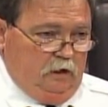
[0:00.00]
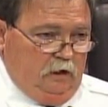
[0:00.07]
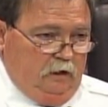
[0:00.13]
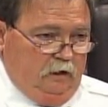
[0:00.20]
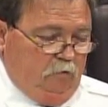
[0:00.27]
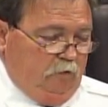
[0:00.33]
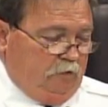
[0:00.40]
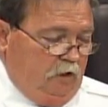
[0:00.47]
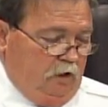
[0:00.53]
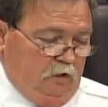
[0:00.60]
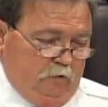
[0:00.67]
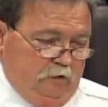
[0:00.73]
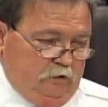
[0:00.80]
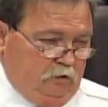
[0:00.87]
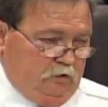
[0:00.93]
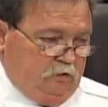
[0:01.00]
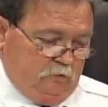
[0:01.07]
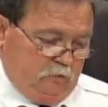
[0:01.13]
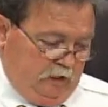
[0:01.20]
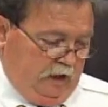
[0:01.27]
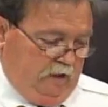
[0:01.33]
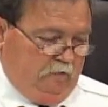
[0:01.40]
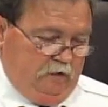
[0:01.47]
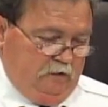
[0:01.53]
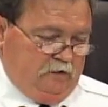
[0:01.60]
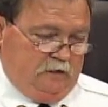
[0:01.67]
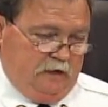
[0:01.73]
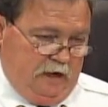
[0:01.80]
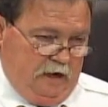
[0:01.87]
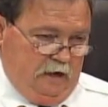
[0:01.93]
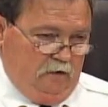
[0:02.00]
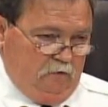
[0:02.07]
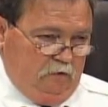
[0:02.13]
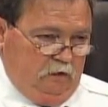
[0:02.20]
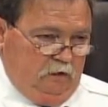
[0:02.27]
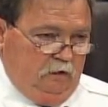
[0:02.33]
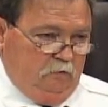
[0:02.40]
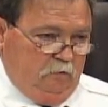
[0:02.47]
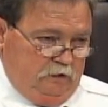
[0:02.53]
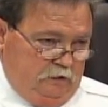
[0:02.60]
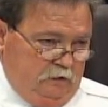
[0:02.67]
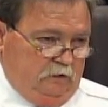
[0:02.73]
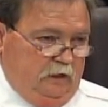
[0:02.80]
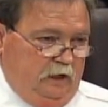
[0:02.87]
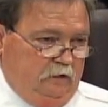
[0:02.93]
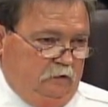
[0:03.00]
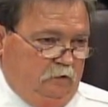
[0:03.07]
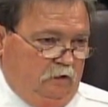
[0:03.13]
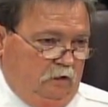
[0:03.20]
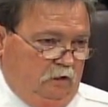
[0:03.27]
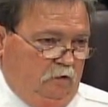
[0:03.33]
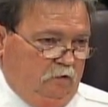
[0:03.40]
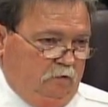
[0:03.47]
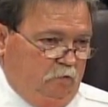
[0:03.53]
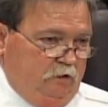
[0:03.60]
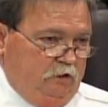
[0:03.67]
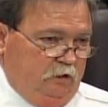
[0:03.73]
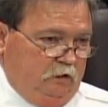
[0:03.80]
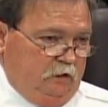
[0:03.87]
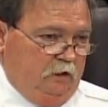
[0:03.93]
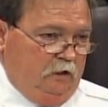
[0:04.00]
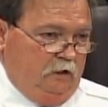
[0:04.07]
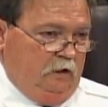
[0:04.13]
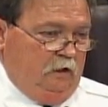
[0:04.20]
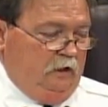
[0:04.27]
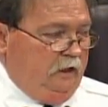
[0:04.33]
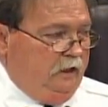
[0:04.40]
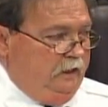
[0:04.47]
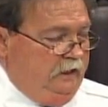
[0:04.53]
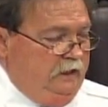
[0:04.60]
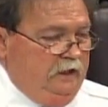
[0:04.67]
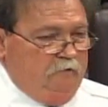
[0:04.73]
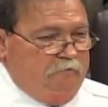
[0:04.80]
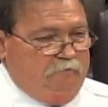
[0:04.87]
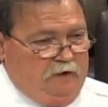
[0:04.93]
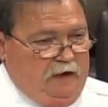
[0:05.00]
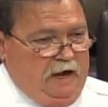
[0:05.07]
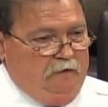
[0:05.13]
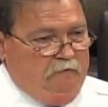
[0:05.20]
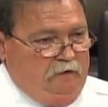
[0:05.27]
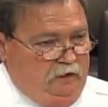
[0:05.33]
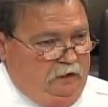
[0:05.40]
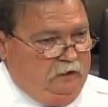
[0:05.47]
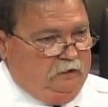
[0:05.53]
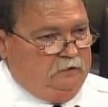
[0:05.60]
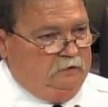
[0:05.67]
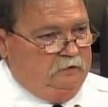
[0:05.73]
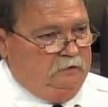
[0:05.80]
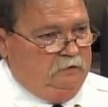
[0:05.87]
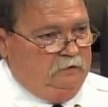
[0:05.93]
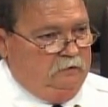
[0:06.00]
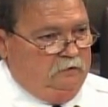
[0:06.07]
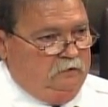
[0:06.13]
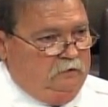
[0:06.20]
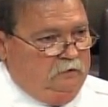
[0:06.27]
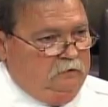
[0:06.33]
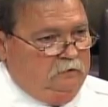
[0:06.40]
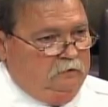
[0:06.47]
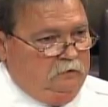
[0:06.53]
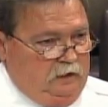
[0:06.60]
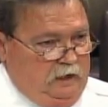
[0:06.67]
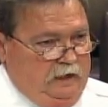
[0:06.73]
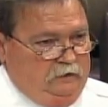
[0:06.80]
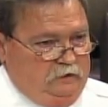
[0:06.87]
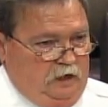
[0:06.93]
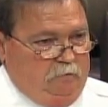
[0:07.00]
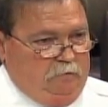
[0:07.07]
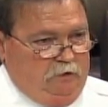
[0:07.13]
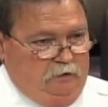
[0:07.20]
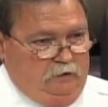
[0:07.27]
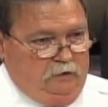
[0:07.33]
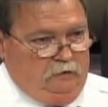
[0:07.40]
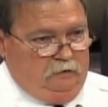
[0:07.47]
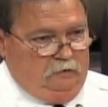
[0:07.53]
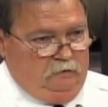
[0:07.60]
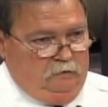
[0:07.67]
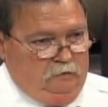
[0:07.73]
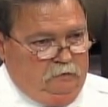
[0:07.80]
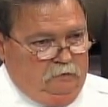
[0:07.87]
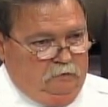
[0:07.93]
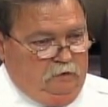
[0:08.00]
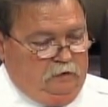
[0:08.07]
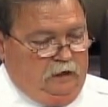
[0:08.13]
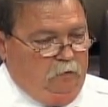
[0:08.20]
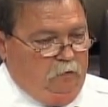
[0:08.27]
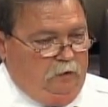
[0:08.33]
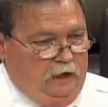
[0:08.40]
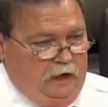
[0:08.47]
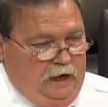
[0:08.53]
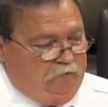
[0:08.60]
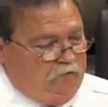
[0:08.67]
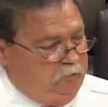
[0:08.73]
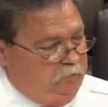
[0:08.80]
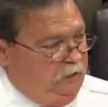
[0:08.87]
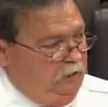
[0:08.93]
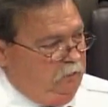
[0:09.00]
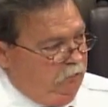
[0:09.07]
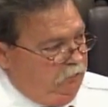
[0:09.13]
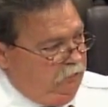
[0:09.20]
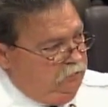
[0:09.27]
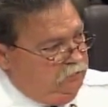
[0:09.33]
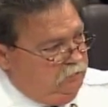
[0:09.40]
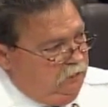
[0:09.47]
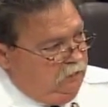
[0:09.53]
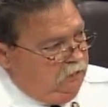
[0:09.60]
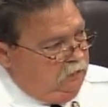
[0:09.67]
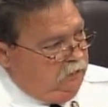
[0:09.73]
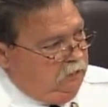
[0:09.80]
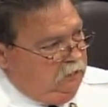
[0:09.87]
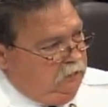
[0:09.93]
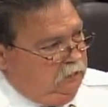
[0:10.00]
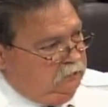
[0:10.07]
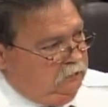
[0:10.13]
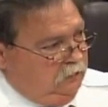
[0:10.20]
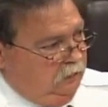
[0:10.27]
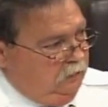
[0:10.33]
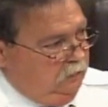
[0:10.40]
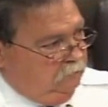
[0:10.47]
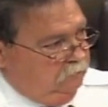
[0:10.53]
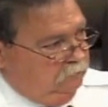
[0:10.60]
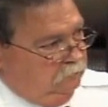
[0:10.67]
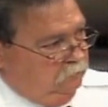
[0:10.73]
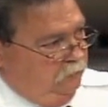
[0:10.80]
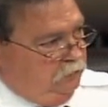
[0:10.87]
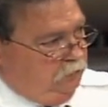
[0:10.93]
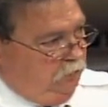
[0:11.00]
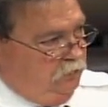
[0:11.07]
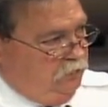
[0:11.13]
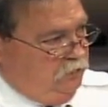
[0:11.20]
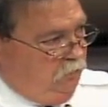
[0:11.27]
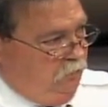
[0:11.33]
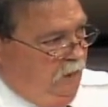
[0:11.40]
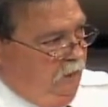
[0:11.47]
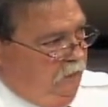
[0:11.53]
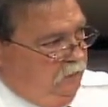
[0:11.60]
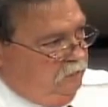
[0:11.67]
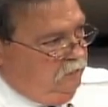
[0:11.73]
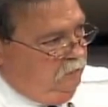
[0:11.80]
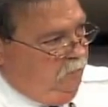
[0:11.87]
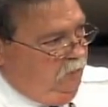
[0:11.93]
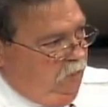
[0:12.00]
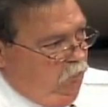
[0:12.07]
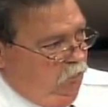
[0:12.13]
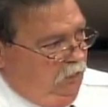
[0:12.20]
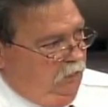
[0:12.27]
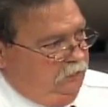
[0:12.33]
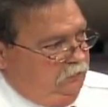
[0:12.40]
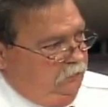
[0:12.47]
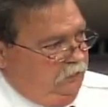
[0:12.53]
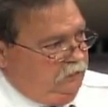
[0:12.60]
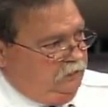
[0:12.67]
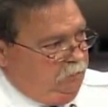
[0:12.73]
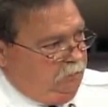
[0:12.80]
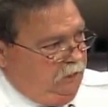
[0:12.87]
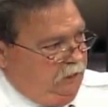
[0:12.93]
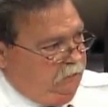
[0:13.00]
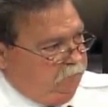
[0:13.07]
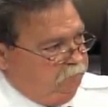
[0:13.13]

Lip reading: With all the resources we have in this town, we still can't do it alone if we took an EF5 hit like Joplin did. Okay, we have to be able to use the resources around us and be willing to accept that.